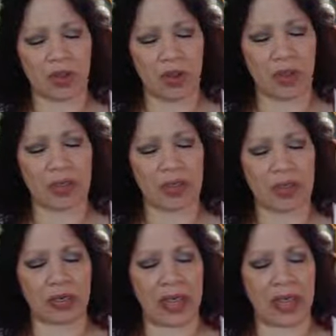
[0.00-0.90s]
they
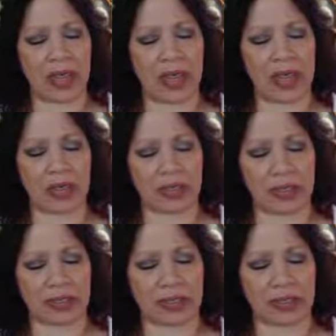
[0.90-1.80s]
open
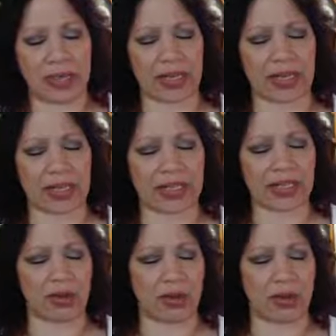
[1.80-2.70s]
like a sliding
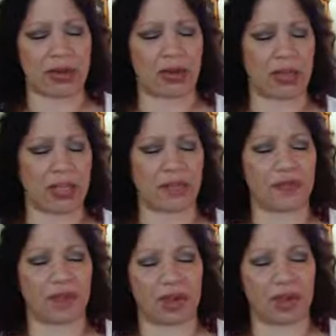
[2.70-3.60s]
glass door, and they're looking
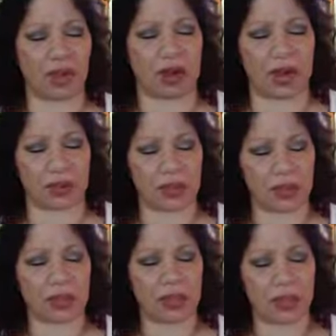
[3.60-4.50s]
for a dog.
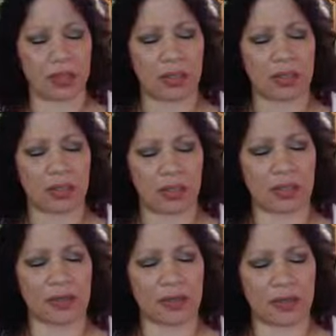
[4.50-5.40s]
They're
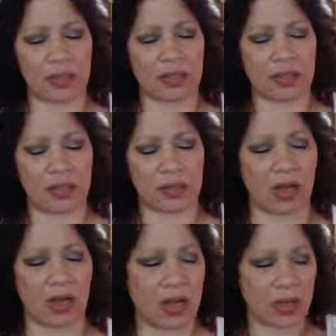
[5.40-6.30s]
looking for this little
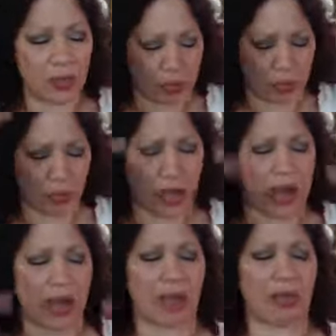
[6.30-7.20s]
dog with
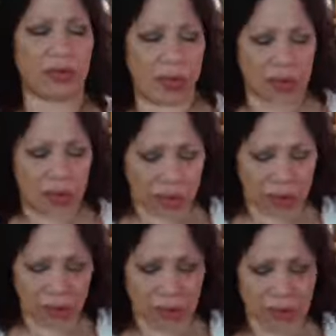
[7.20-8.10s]
round
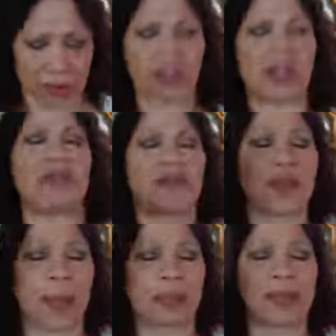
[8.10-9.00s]
ears that
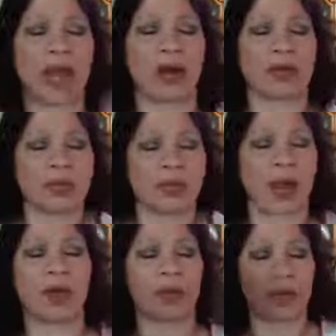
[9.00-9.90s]
flop down,
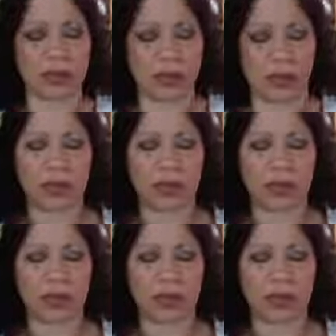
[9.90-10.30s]
round.